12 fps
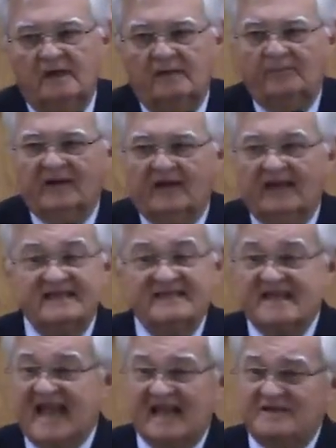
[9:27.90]
But at least
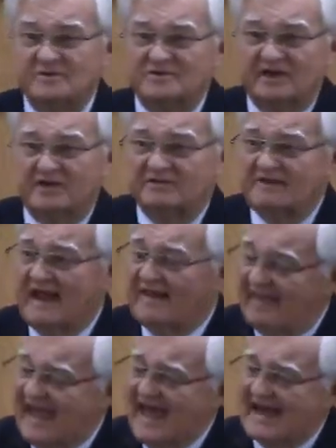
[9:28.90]
the angels understand
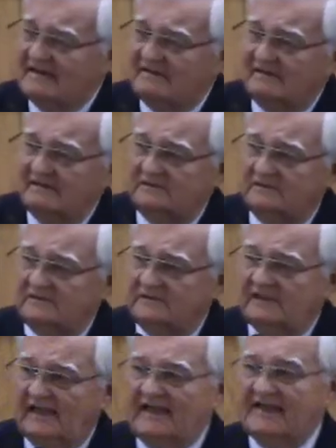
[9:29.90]
that.
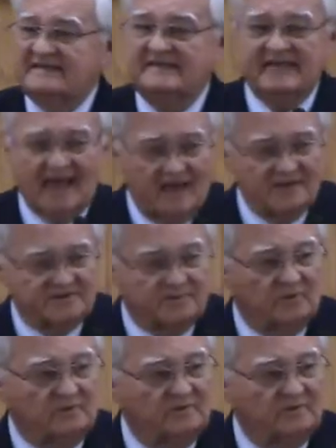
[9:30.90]
And it's intelligible.